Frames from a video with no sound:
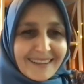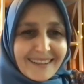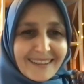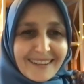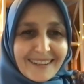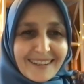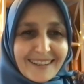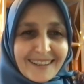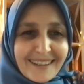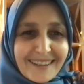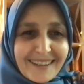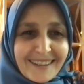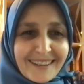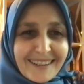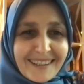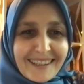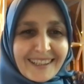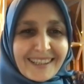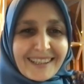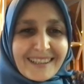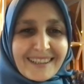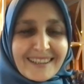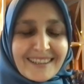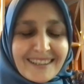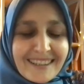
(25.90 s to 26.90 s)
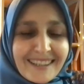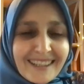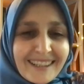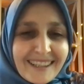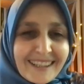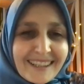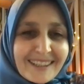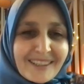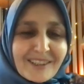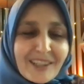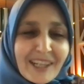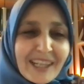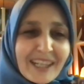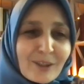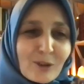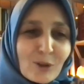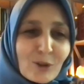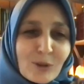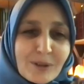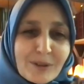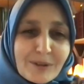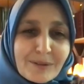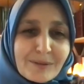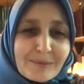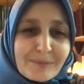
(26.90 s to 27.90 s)
It is a great
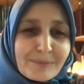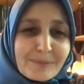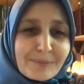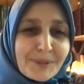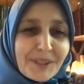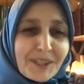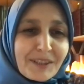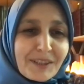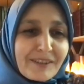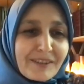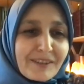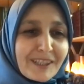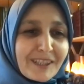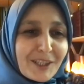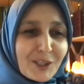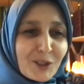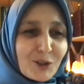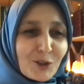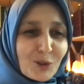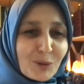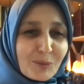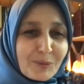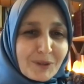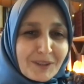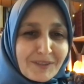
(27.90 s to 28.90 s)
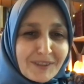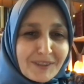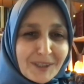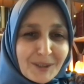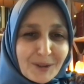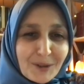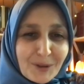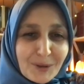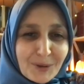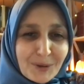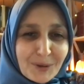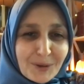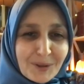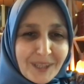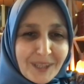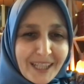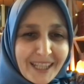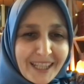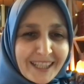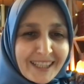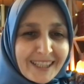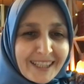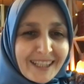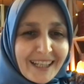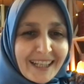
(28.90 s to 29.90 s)
privilege to be with you
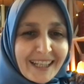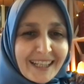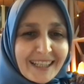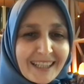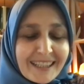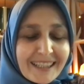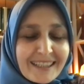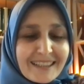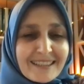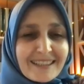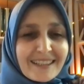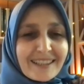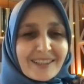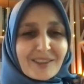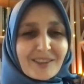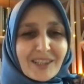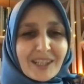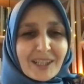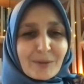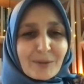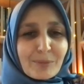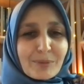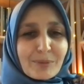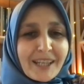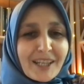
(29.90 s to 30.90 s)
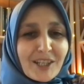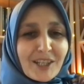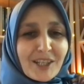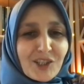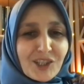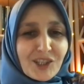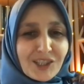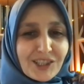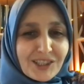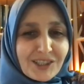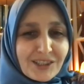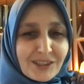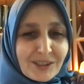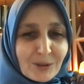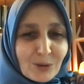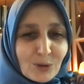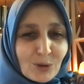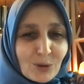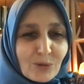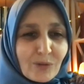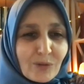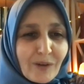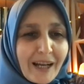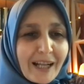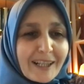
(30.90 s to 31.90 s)
today, and it's a great pleasure
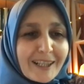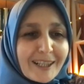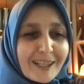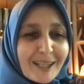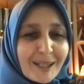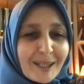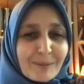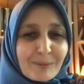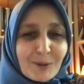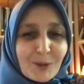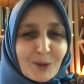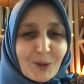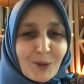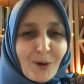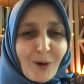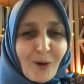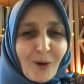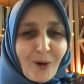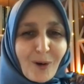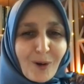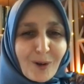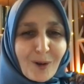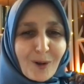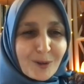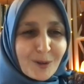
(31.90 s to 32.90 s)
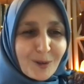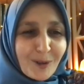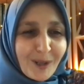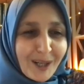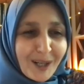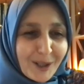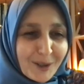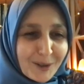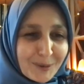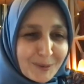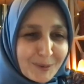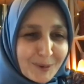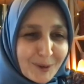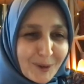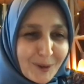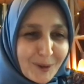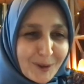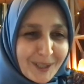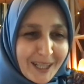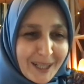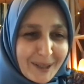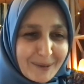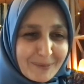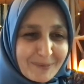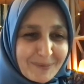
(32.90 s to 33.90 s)
to welcome you all to our
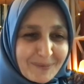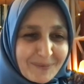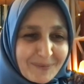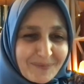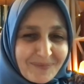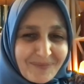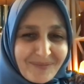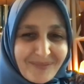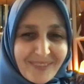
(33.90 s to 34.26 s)
program.